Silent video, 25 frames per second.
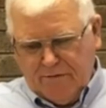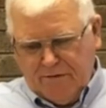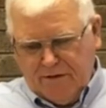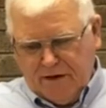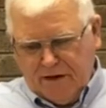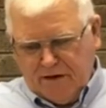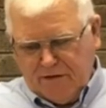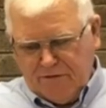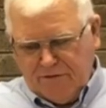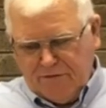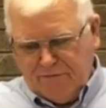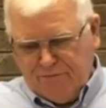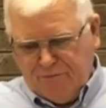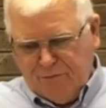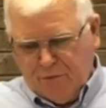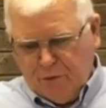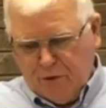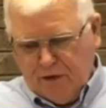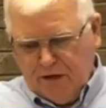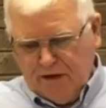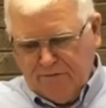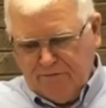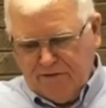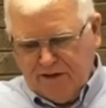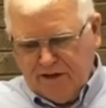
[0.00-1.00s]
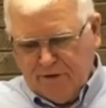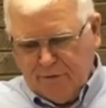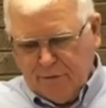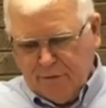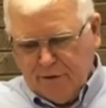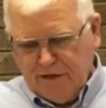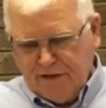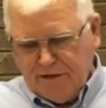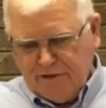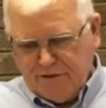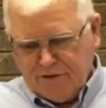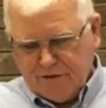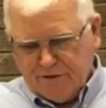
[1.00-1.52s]
there are the four living
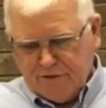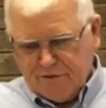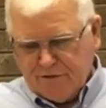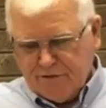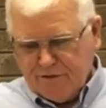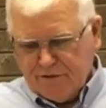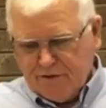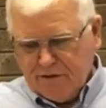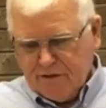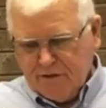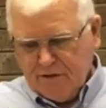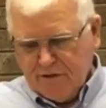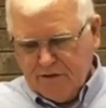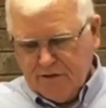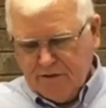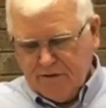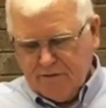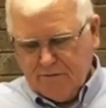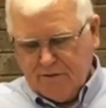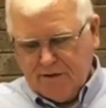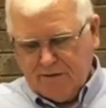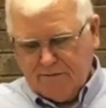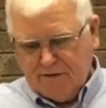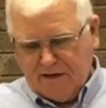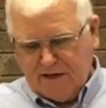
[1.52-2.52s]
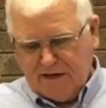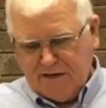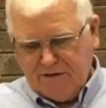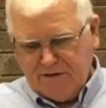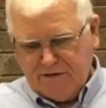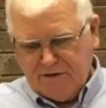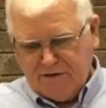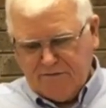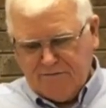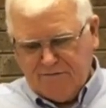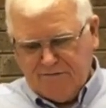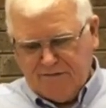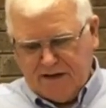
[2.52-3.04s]
creatures,
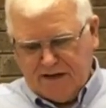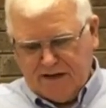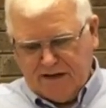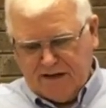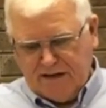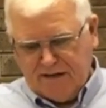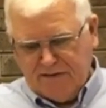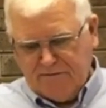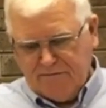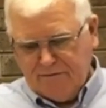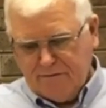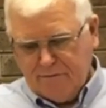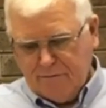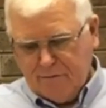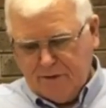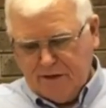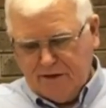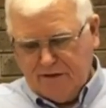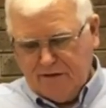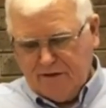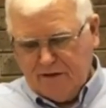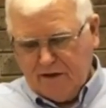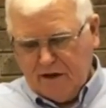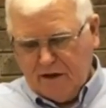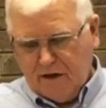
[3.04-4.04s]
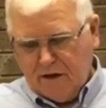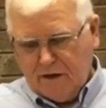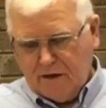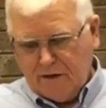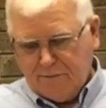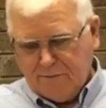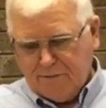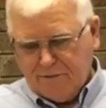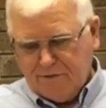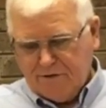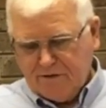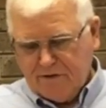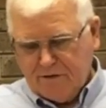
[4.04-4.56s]
Revelation 5, with
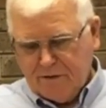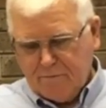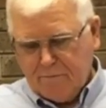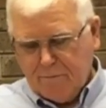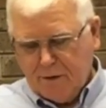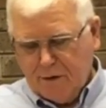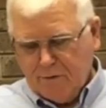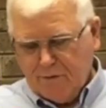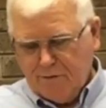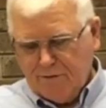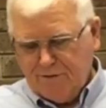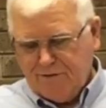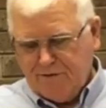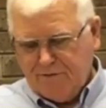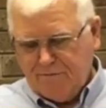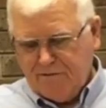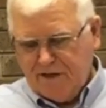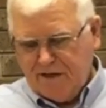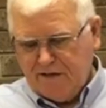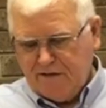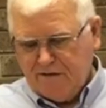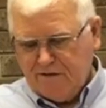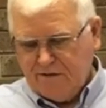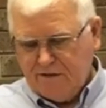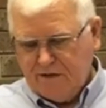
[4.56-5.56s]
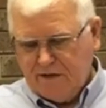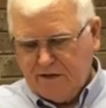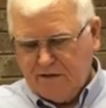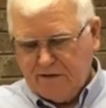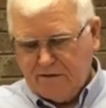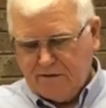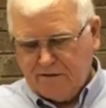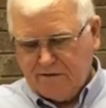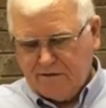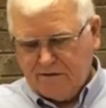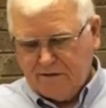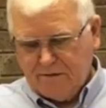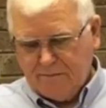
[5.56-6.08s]
harps and bowls of
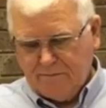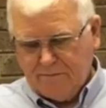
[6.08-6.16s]
incense.